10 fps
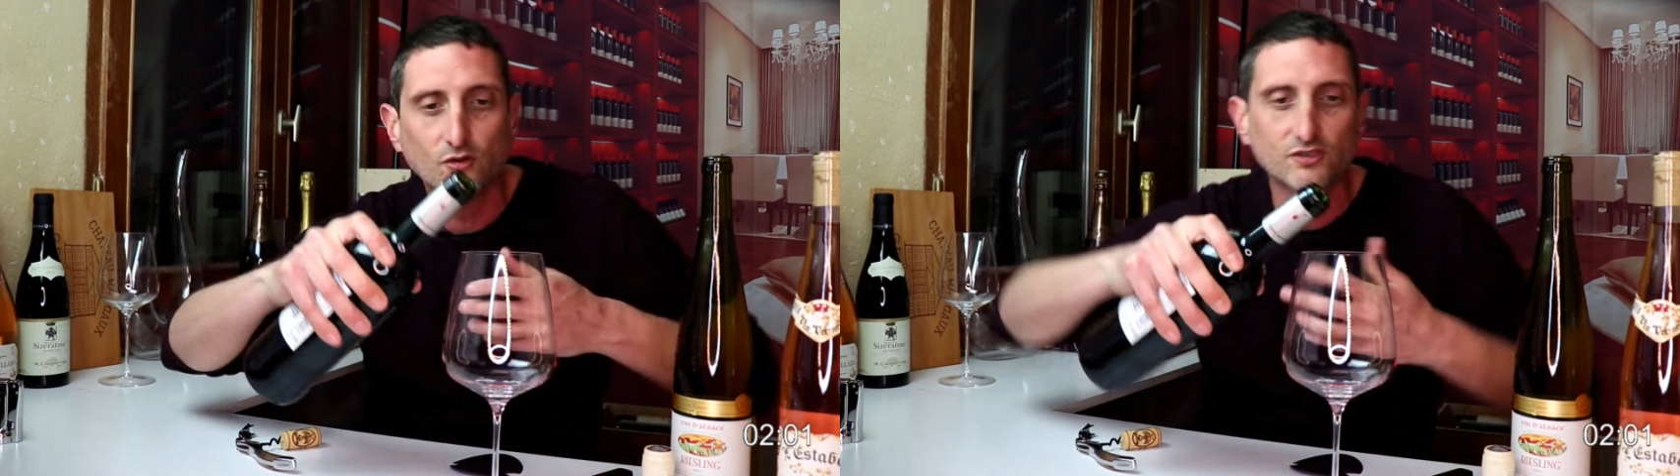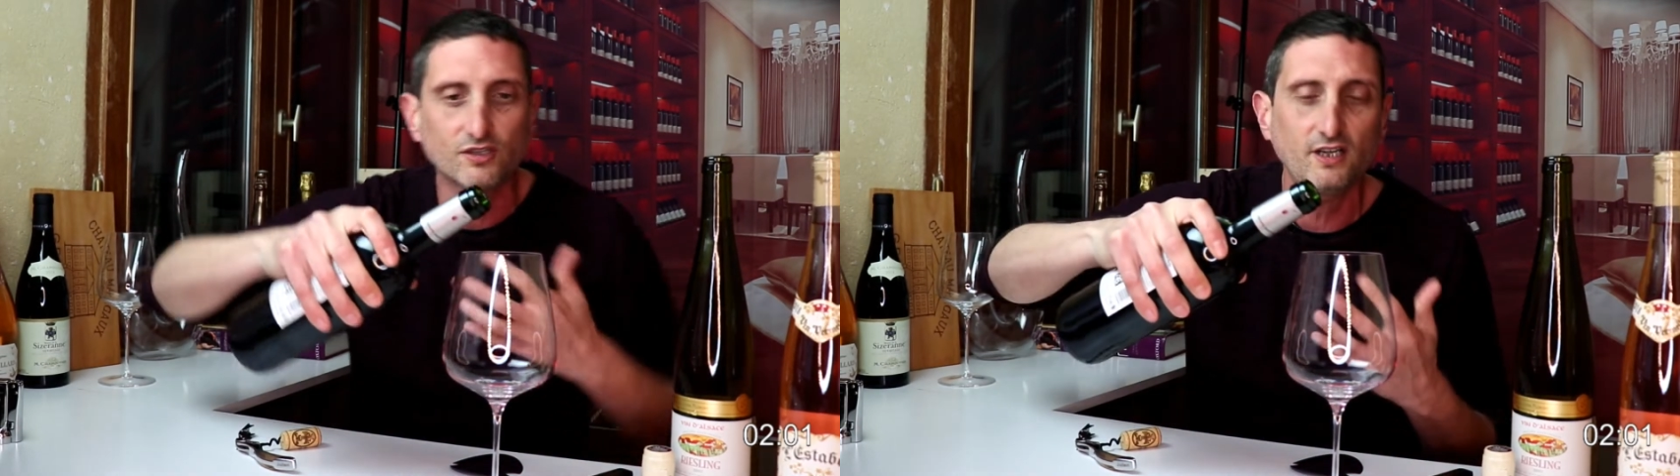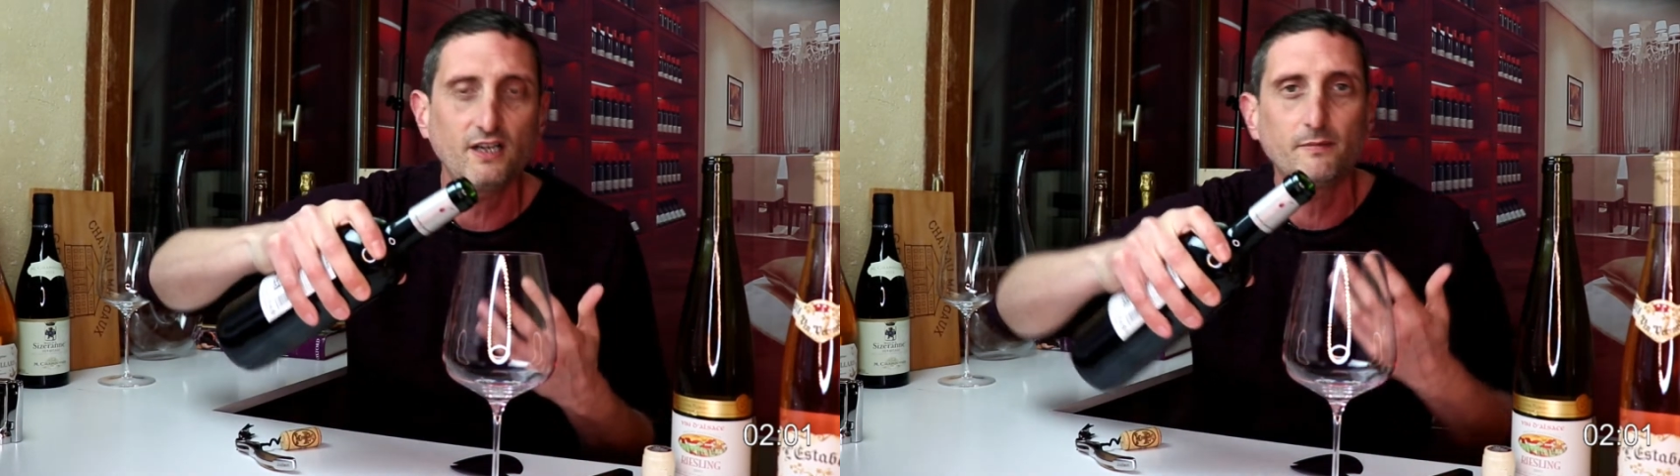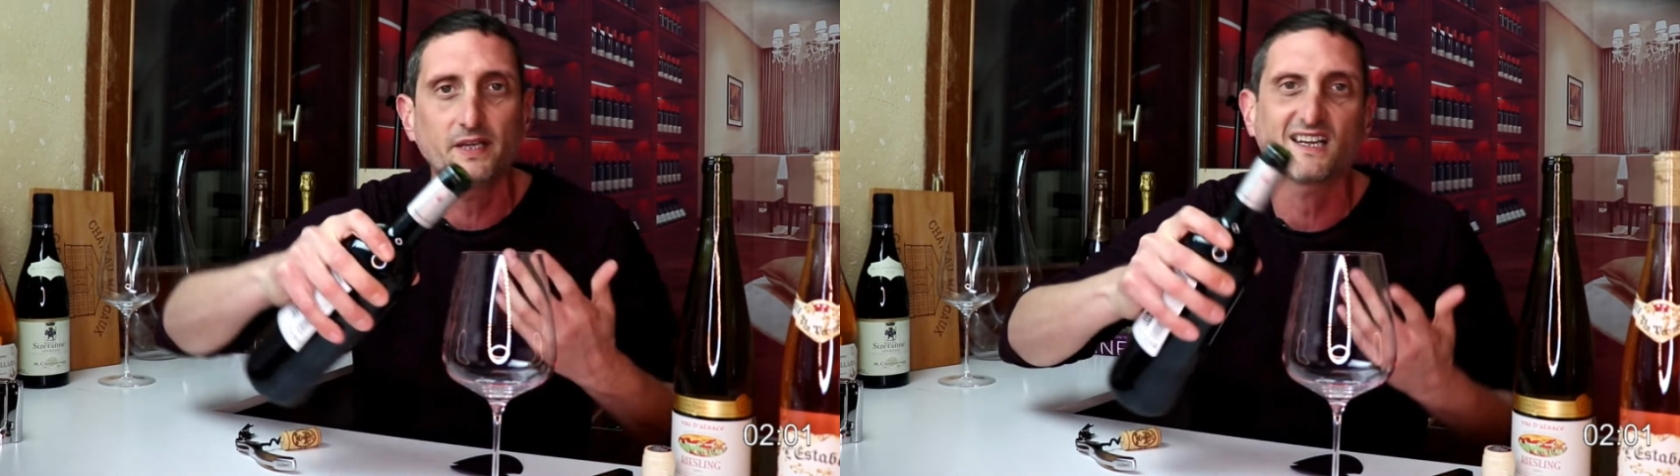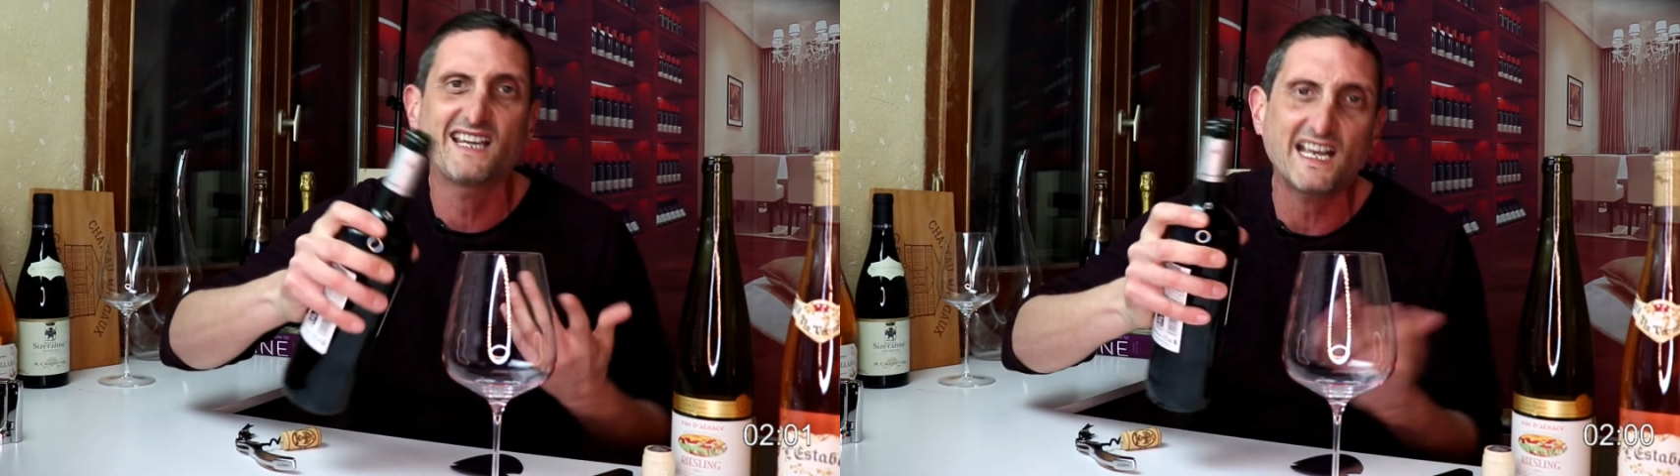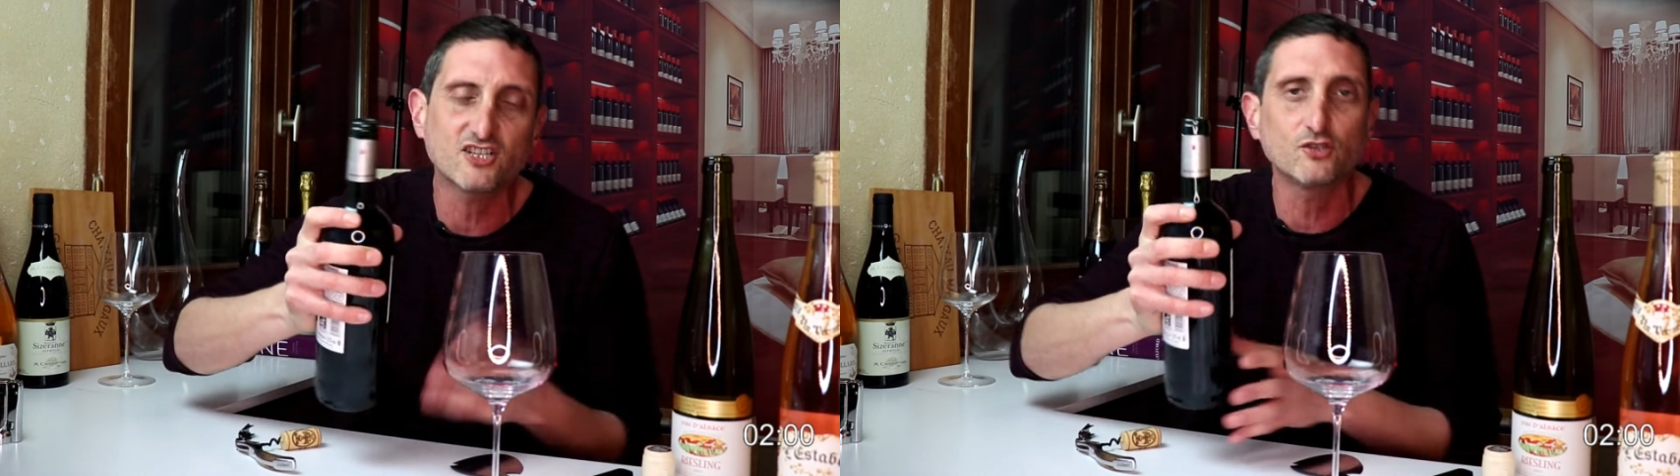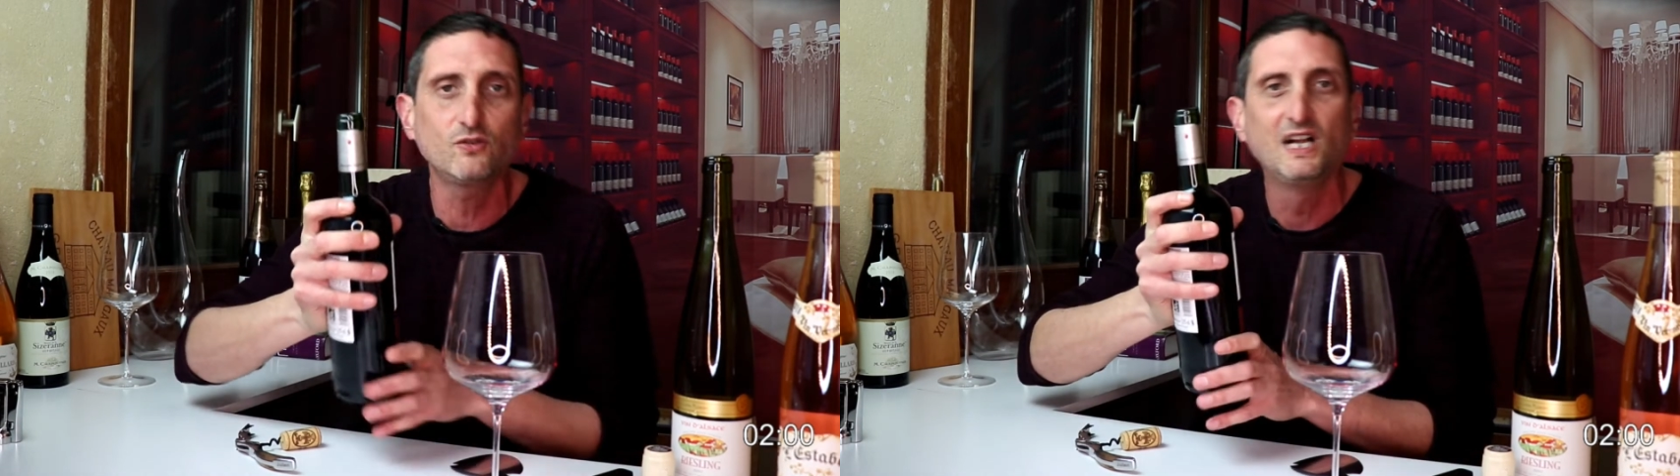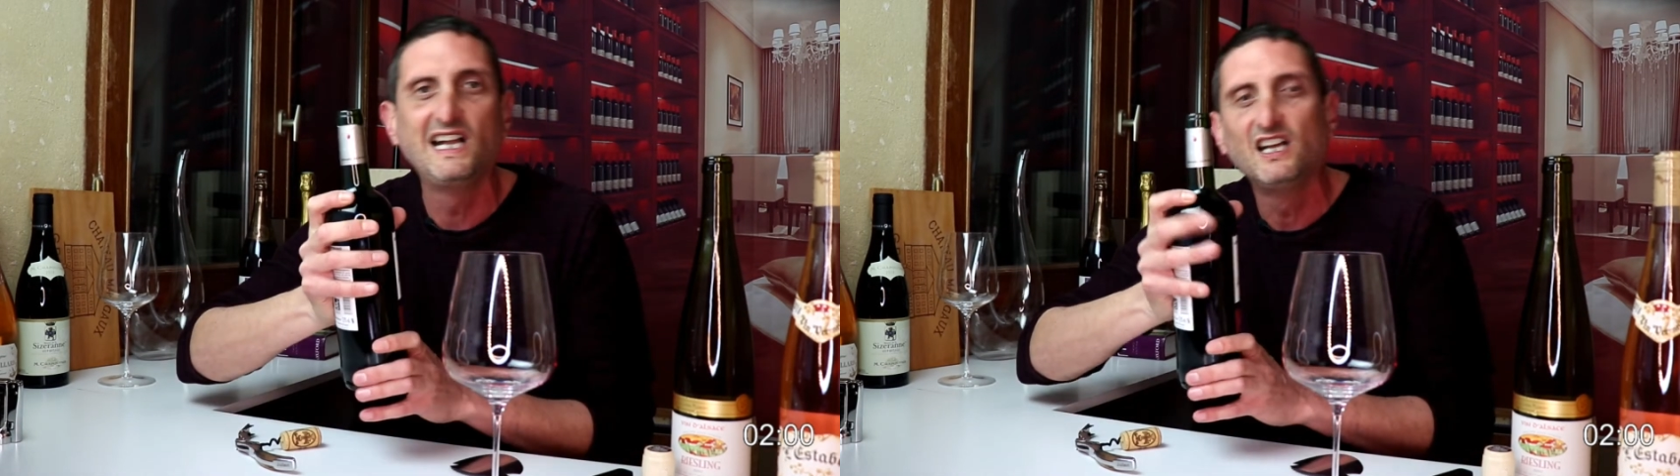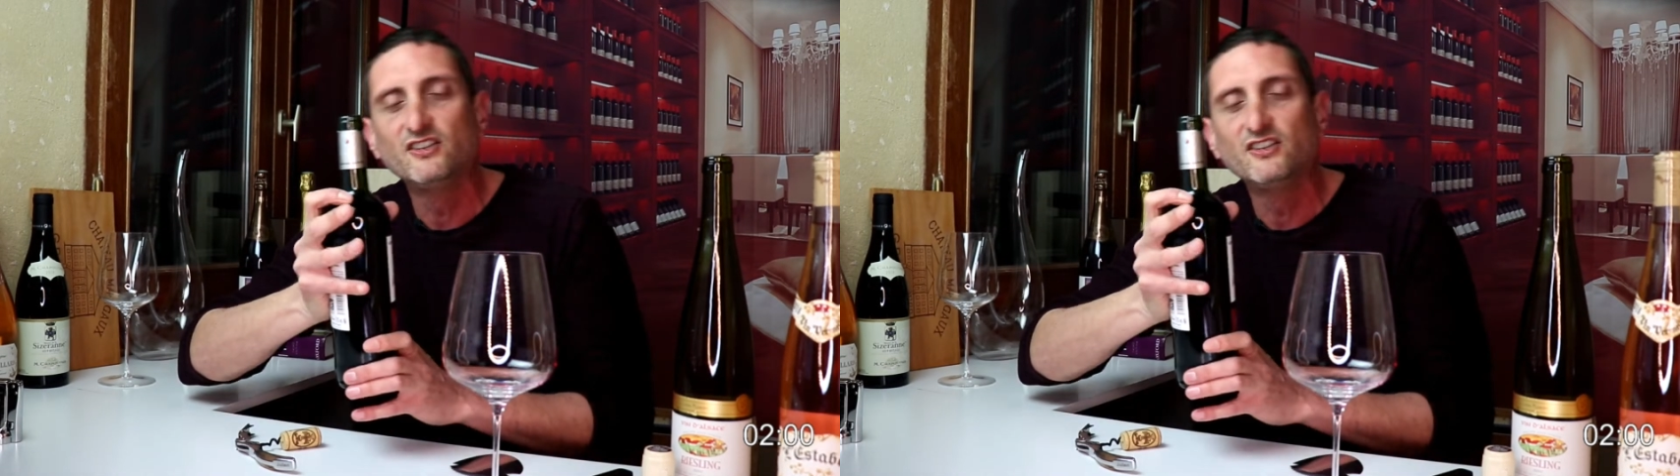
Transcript: looks a little bit casual,